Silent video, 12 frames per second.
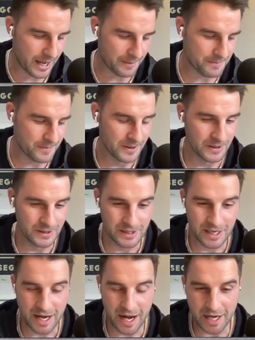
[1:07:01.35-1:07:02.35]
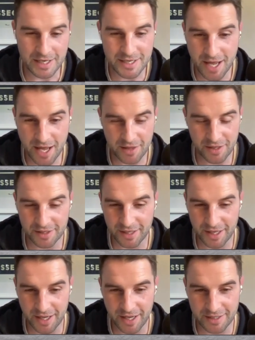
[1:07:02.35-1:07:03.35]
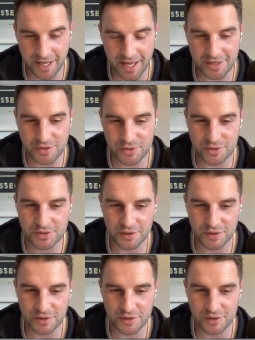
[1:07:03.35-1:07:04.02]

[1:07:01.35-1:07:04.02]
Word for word: Um, and yeah, like again, doing